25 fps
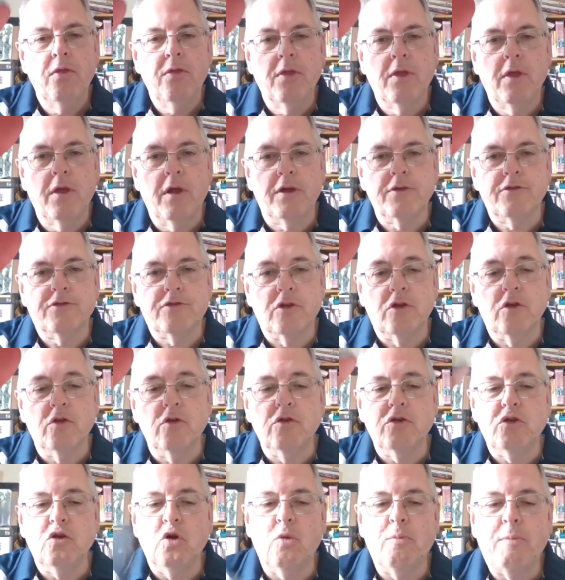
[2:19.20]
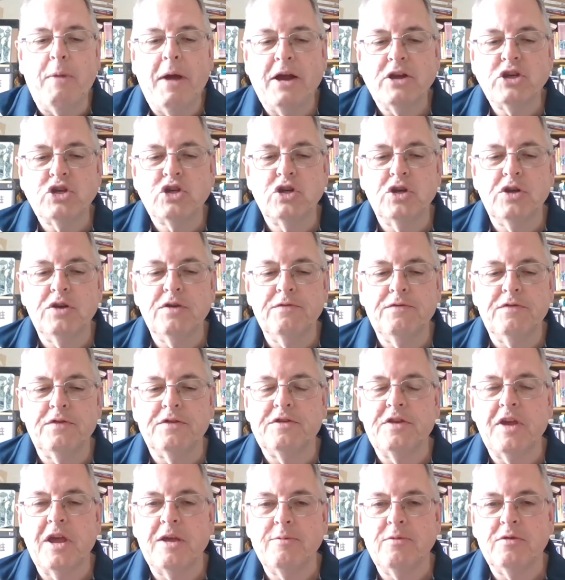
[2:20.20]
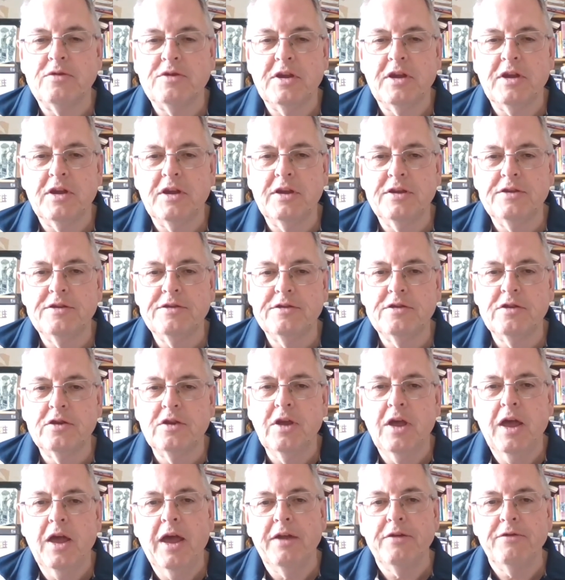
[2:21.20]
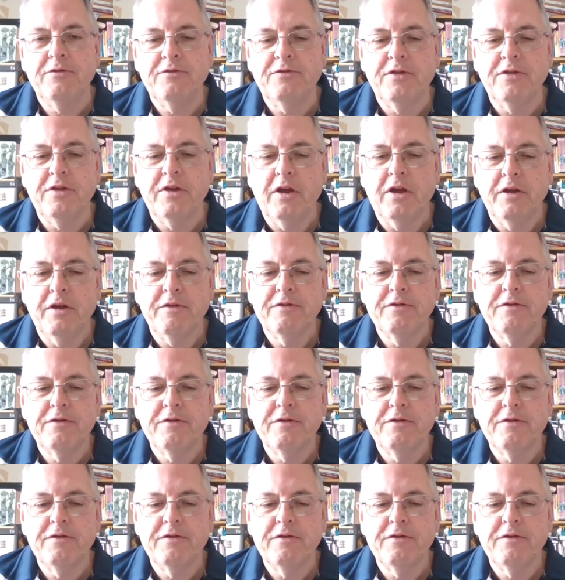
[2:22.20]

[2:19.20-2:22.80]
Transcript: I salute your passion for table tennis and for life.